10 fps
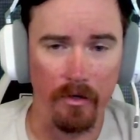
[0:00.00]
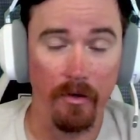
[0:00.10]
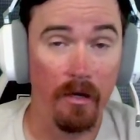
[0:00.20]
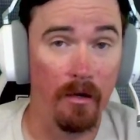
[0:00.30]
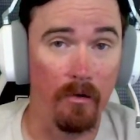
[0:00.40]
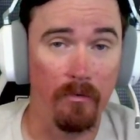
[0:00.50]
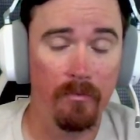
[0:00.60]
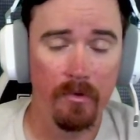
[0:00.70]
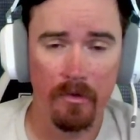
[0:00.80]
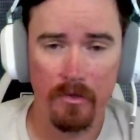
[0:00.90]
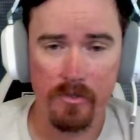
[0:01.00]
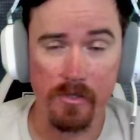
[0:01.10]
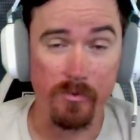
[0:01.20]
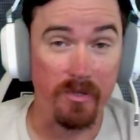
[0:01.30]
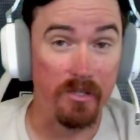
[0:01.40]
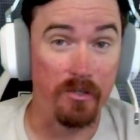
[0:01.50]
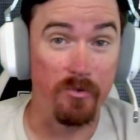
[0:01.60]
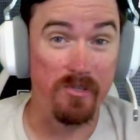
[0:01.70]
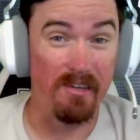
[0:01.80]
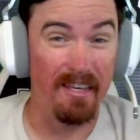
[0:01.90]
now, since we didn't
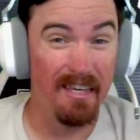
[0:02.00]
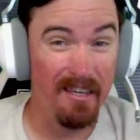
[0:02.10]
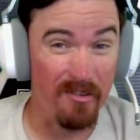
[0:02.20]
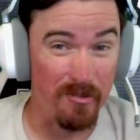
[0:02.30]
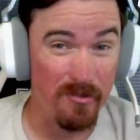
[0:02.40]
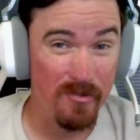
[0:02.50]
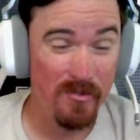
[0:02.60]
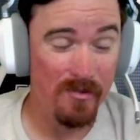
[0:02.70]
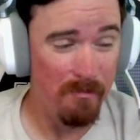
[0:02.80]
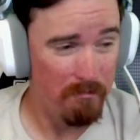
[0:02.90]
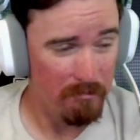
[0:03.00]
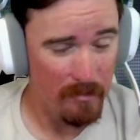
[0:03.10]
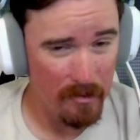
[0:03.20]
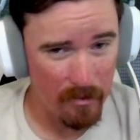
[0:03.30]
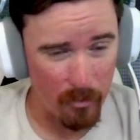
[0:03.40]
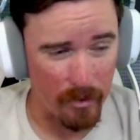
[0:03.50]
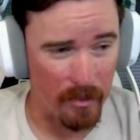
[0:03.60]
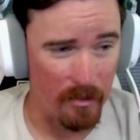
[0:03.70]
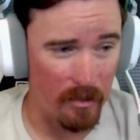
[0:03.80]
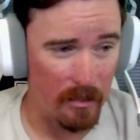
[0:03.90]
use any heals, we
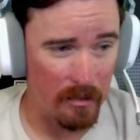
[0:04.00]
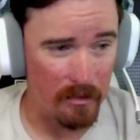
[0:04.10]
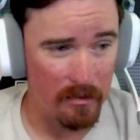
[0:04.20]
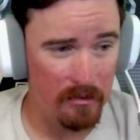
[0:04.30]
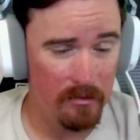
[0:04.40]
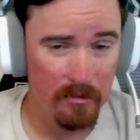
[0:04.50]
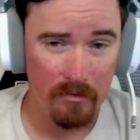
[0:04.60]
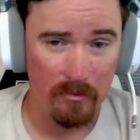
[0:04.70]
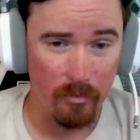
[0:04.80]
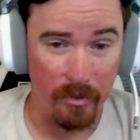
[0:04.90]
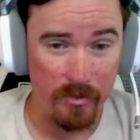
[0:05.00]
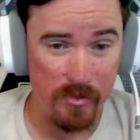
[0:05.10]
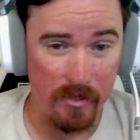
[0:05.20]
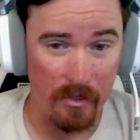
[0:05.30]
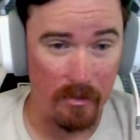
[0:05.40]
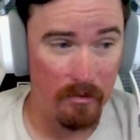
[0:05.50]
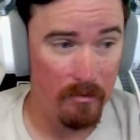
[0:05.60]
can see,